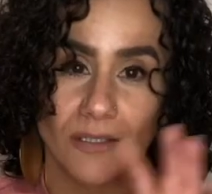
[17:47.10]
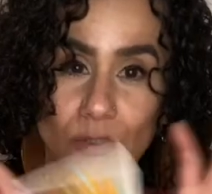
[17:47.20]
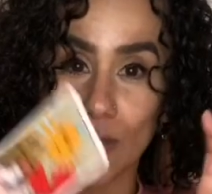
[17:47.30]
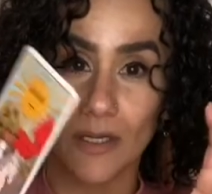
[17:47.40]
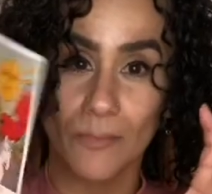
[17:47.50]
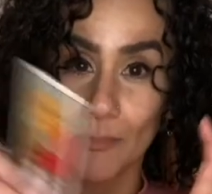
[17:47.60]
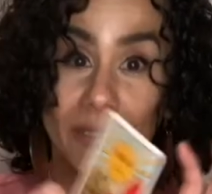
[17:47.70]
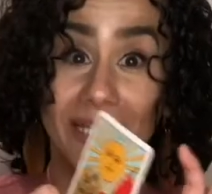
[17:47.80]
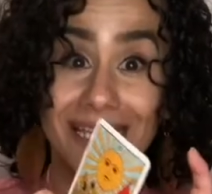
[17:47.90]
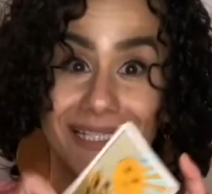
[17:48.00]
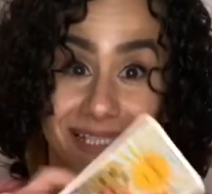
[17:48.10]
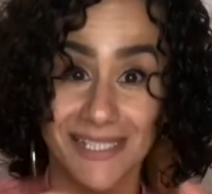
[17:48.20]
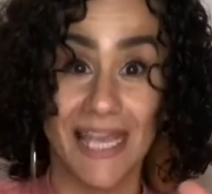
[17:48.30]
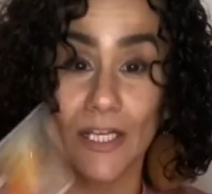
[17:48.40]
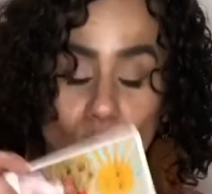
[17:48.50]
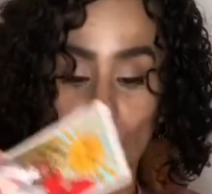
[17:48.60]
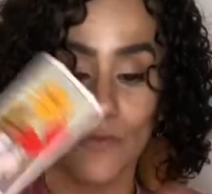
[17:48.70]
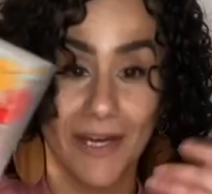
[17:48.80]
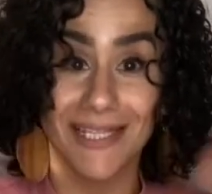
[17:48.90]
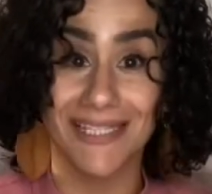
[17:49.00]
a complete cycle,
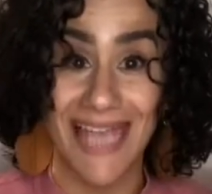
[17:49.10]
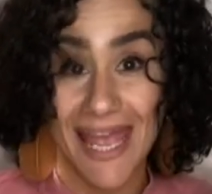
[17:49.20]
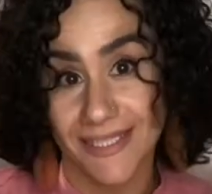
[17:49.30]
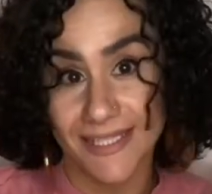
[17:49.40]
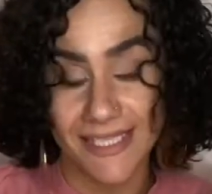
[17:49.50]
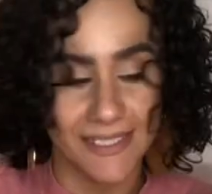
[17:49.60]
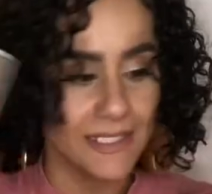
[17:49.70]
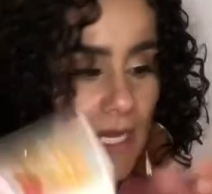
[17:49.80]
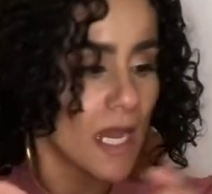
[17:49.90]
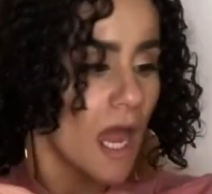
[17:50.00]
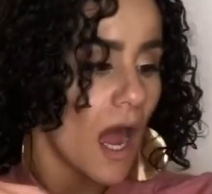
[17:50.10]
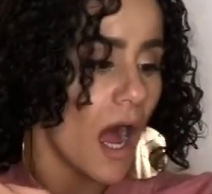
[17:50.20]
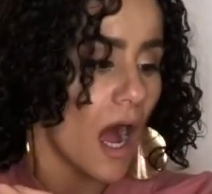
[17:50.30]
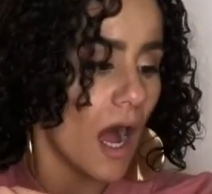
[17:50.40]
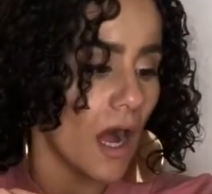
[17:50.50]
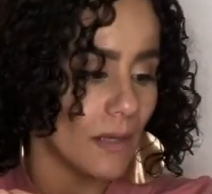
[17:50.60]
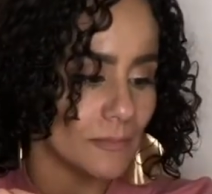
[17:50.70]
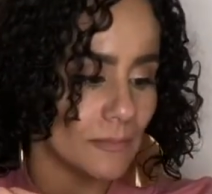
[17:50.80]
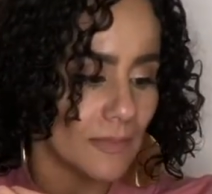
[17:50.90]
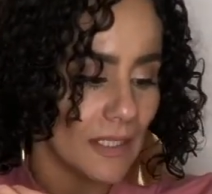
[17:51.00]
right? It's ended.
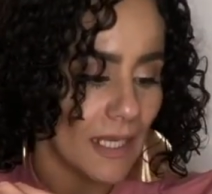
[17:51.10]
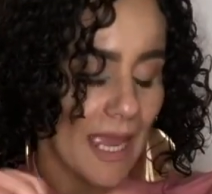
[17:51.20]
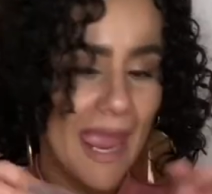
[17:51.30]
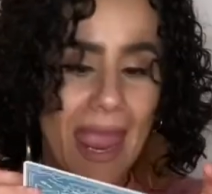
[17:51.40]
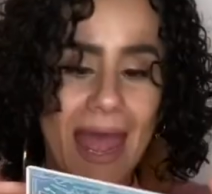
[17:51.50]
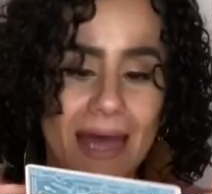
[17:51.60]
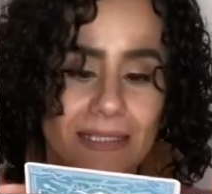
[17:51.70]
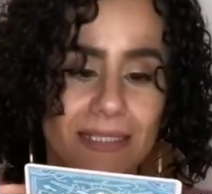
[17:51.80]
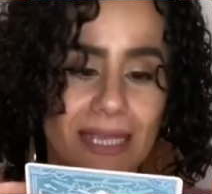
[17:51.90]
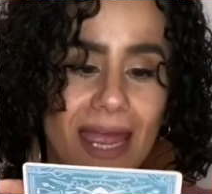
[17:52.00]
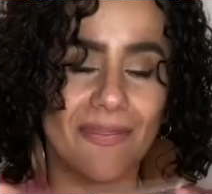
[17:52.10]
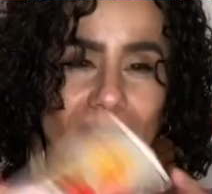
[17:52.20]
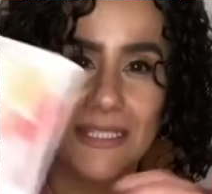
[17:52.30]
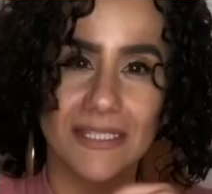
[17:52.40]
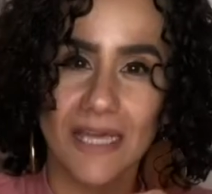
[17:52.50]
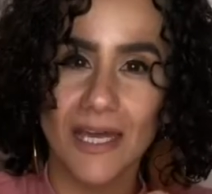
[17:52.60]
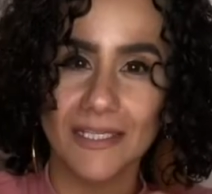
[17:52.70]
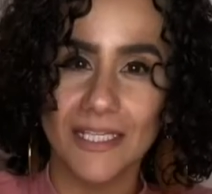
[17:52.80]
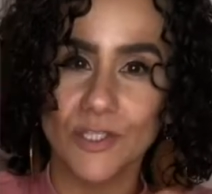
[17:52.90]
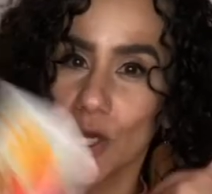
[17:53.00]
And the Sun
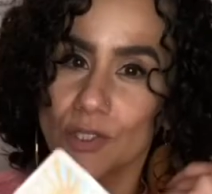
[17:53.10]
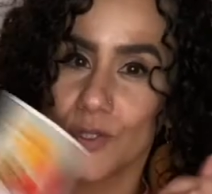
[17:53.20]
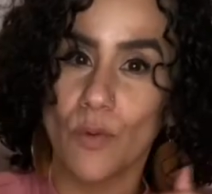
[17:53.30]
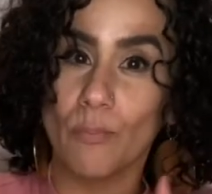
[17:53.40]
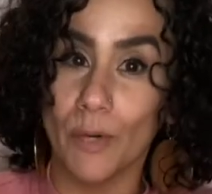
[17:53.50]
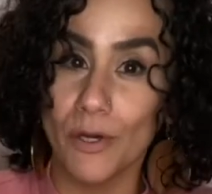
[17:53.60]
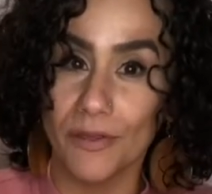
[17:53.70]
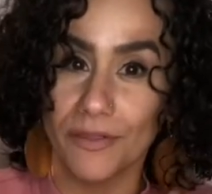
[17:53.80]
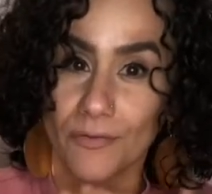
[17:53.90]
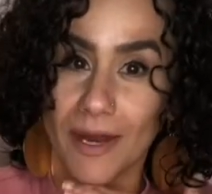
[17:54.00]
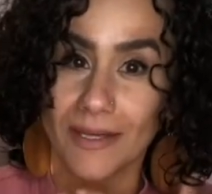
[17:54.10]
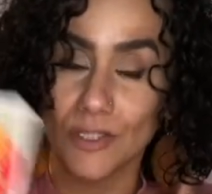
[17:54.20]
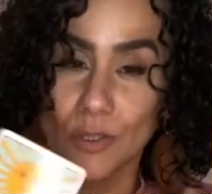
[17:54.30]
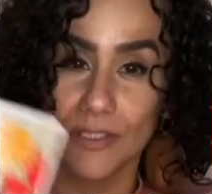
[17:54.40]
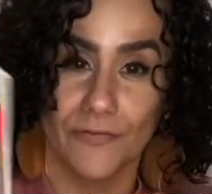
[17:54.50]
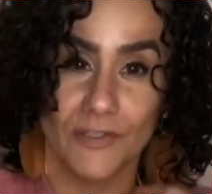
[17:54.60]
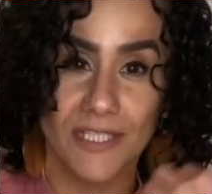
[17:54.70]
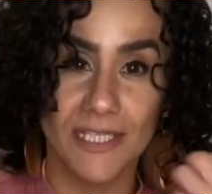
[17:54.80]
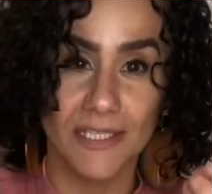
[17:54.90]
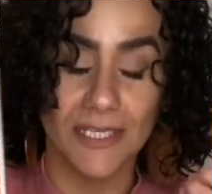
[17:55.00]
is also birth, right? So it's
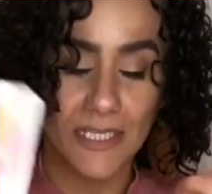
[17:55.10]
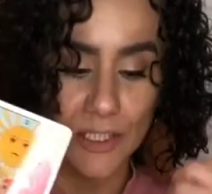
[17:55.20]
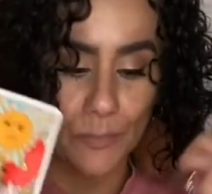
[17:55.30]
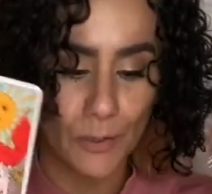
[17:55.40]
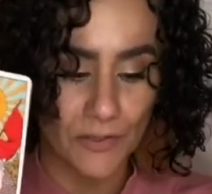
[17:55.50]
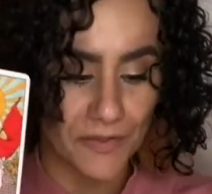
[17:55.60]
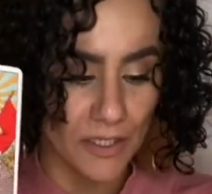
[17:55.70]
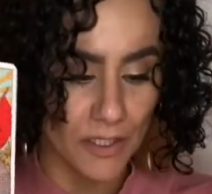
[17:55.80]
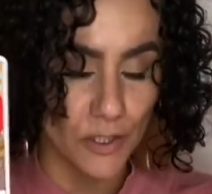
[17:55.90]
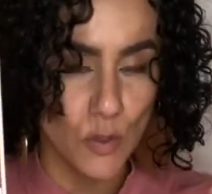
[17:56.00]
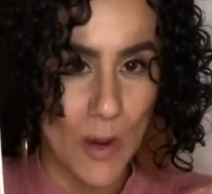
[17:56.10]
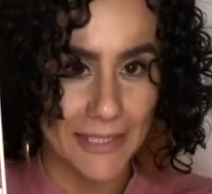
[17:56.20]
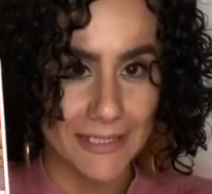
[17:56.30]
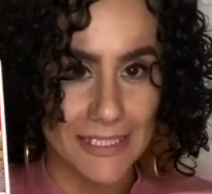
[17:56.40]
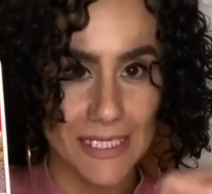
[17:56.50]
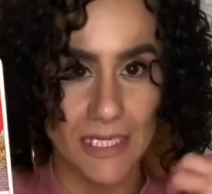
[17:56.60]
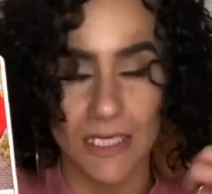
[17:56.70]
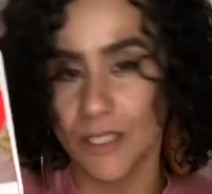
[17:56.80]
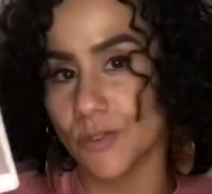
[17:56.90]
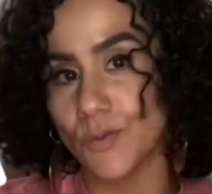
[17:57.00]
fertility, it's birthing a new idea,
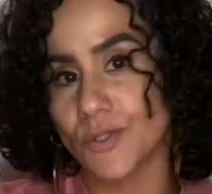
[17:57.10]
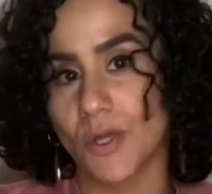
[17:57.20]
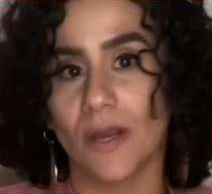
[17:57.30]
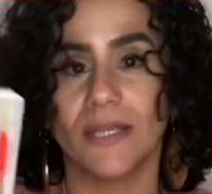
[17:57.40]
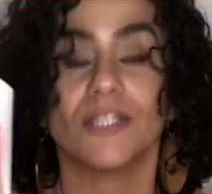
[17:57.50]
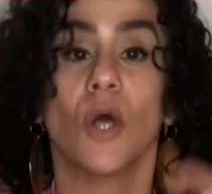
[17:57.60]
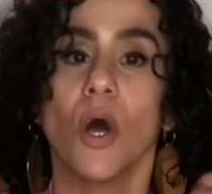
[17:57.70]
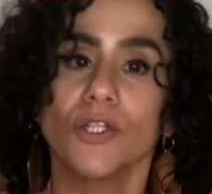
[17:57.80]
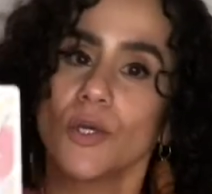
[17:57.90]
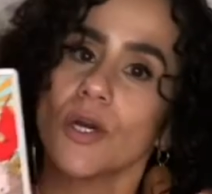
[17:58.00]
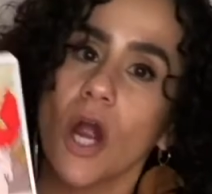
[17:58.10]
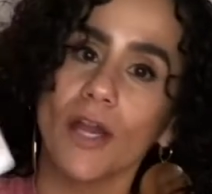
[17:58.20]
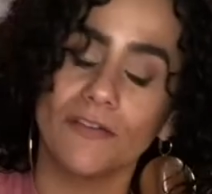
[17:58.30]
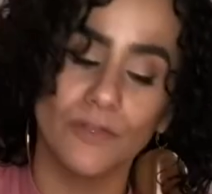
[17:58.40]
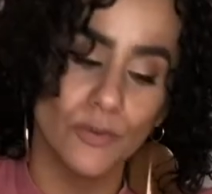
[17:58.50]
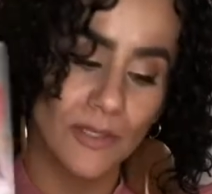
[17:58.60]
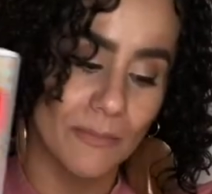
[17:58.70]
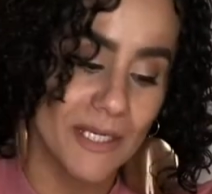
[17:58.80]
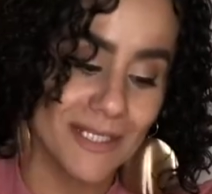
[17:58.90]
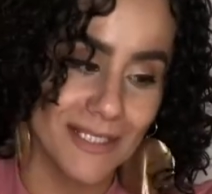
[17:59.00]
a new start. It's also a card of union
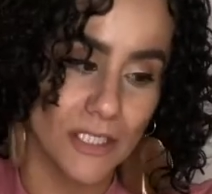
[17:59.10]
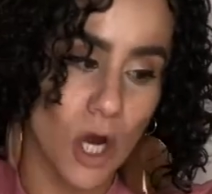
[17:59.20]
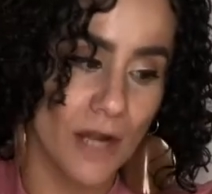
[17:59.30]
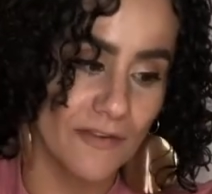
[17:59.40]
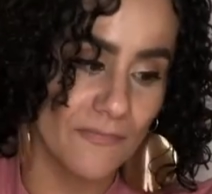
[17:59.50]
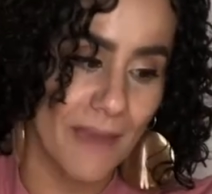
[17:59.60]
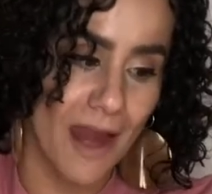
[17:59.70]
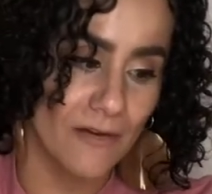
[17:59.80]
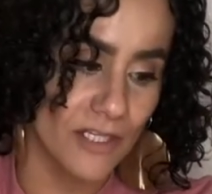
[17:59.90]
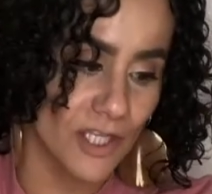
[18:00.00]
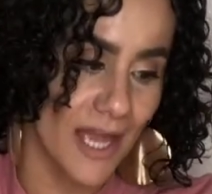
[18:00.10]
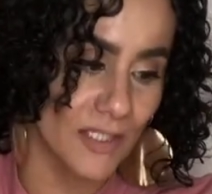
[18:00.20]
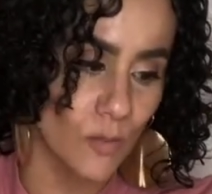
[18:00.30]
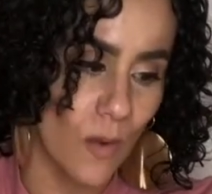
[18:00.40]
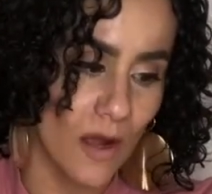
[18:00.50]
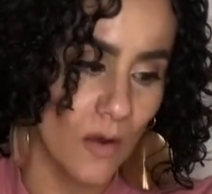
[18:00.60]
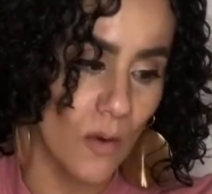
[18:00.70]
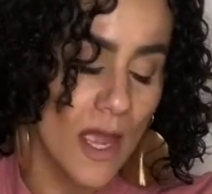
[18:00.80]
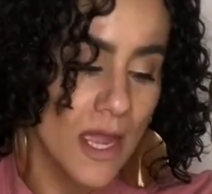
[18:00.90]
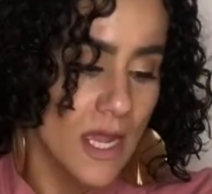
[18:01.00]
because it's a card of marriage as well.
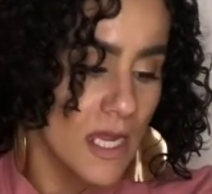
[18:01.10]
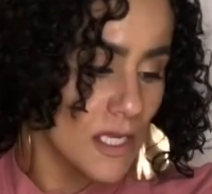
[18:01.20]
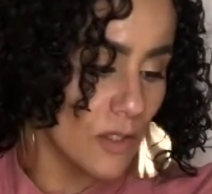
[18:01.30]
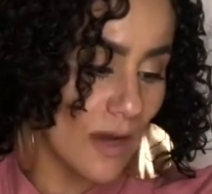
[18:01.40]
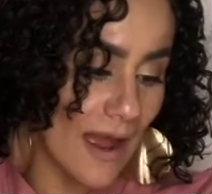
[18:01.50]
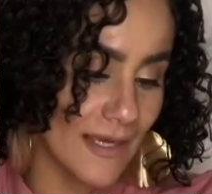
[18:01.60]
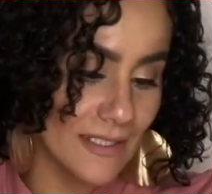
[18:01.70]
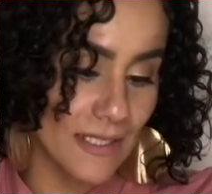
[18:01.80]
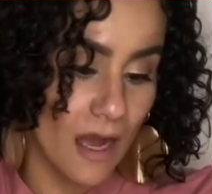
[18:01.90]
You guys,